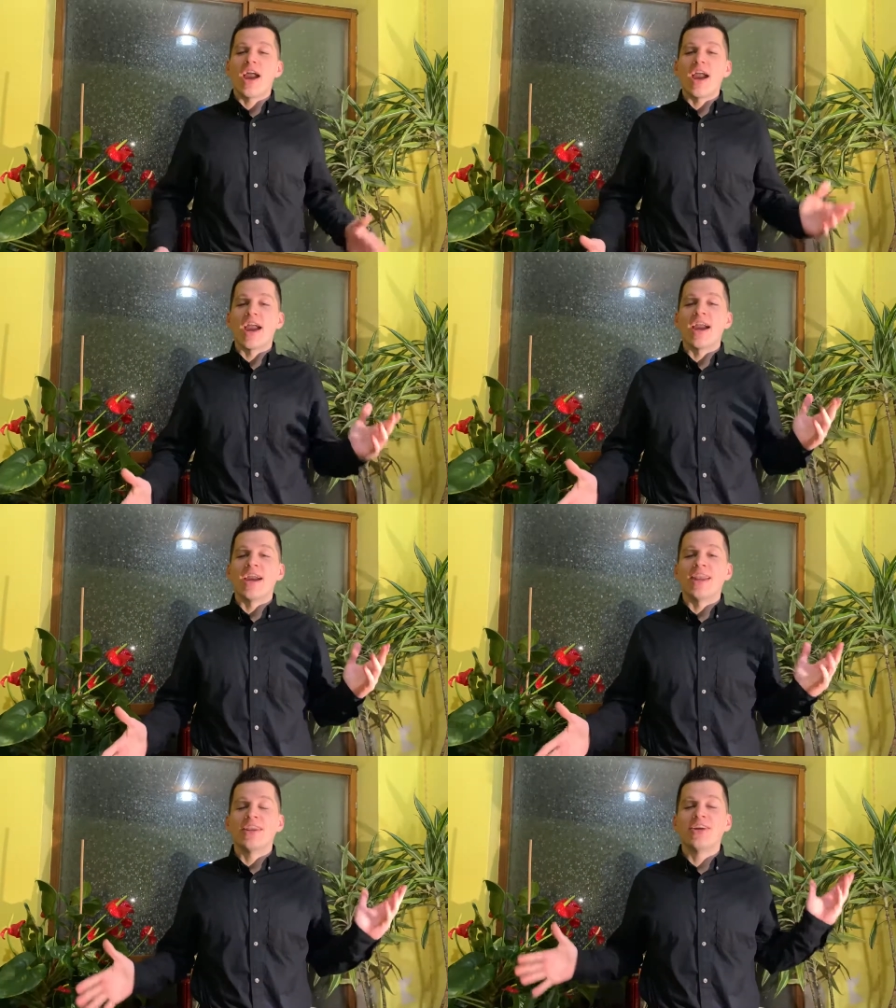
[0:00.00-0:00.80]

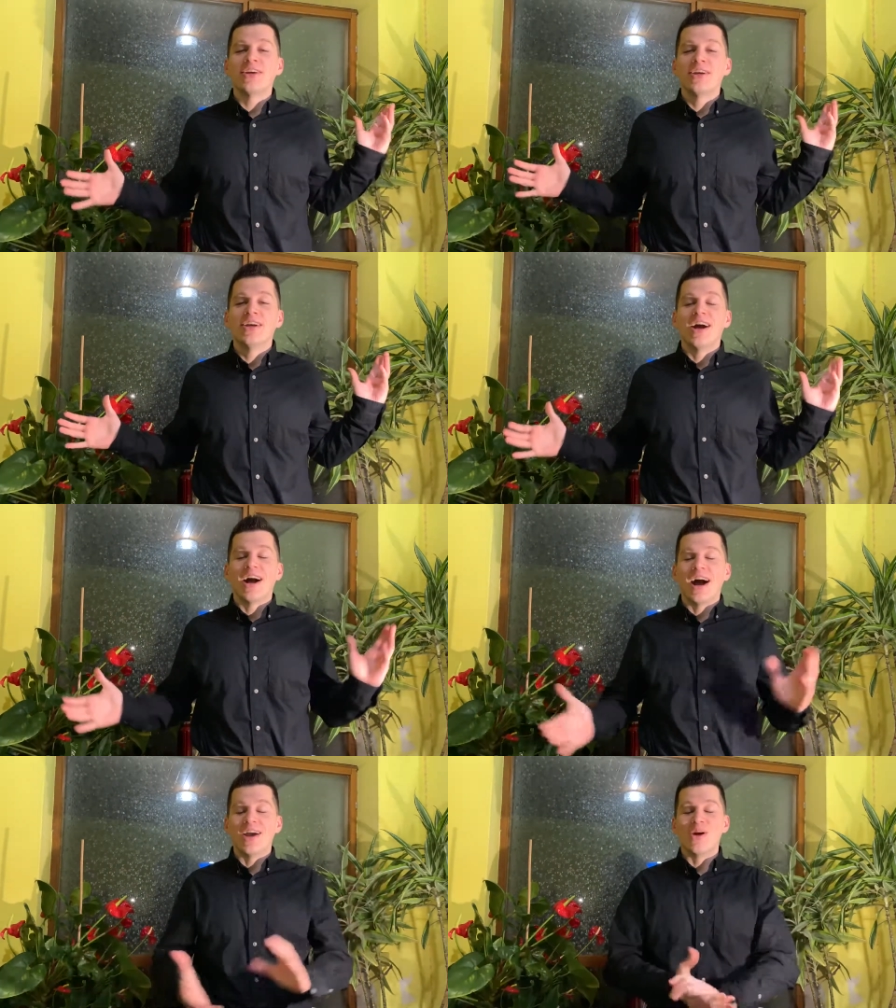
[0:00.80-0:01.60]
and
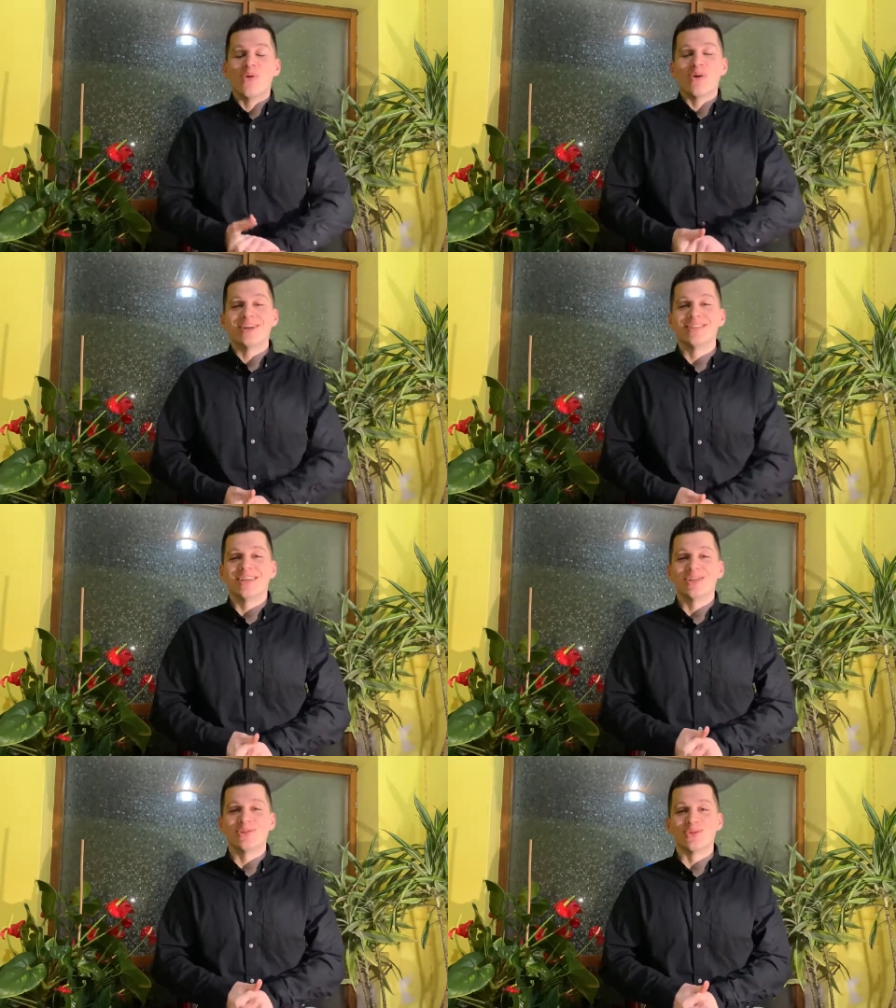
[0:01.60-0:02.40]
I know what a
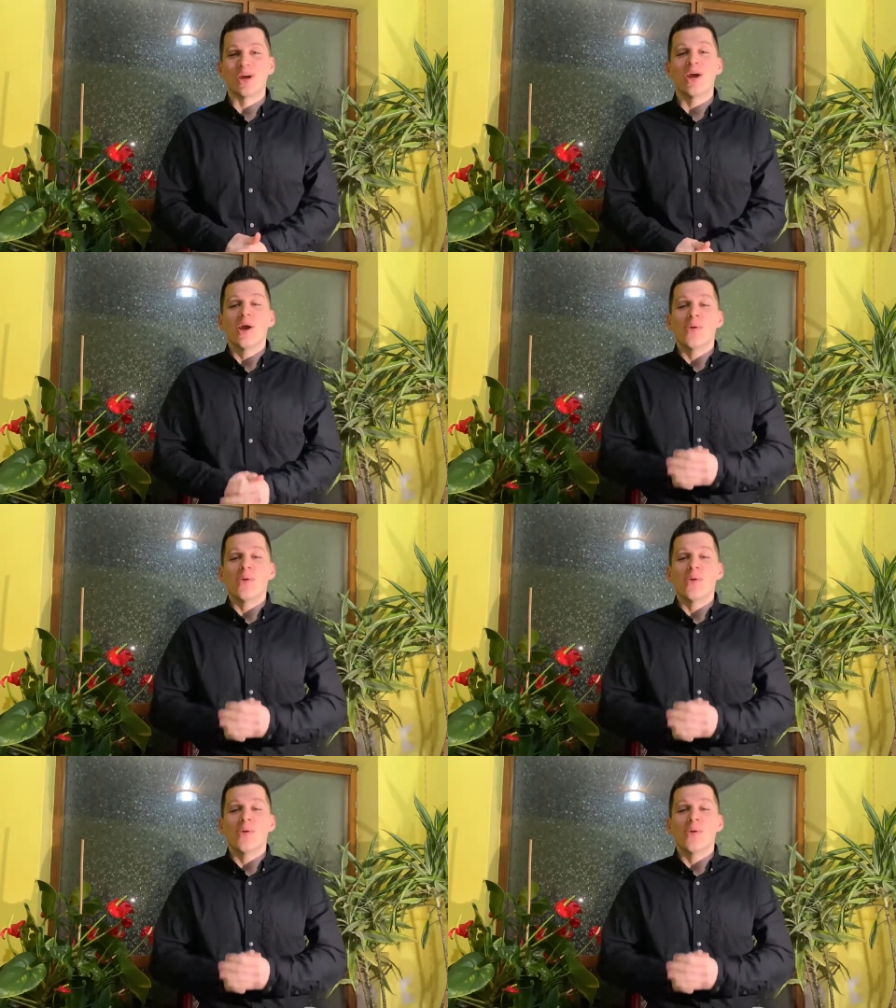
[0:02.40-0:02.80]
sentence, right?